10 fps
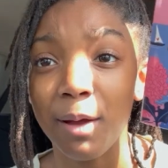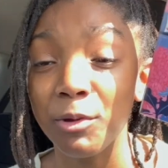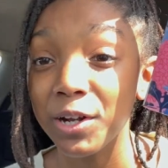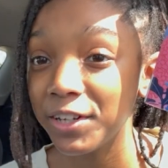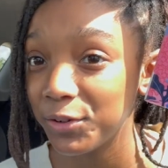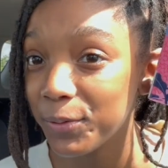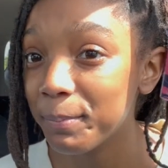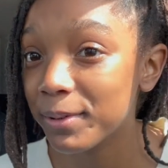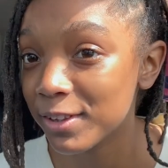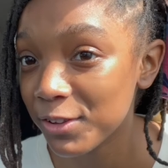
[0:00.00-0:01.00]
gonna do a
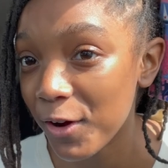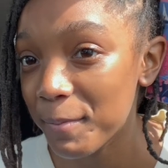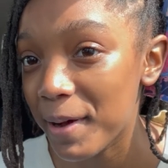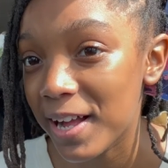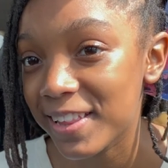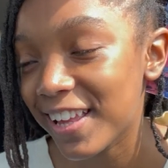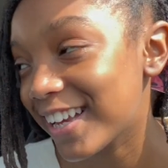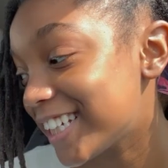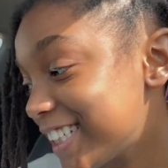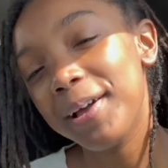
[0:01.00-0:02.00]
bookstore
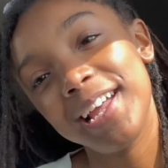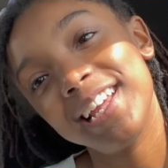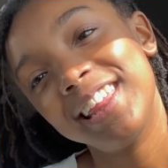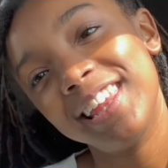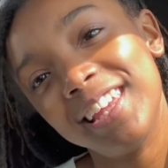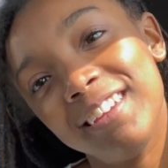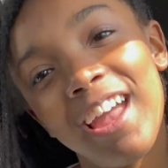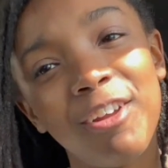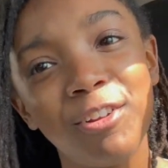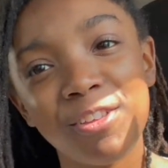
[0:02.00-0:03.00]
montage because
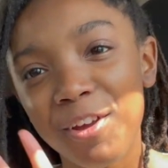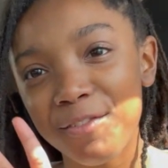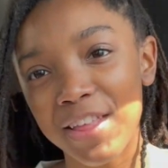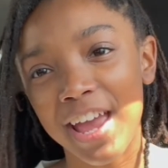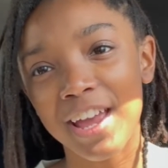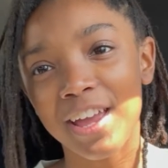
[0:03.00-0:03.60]
y'all deserve that.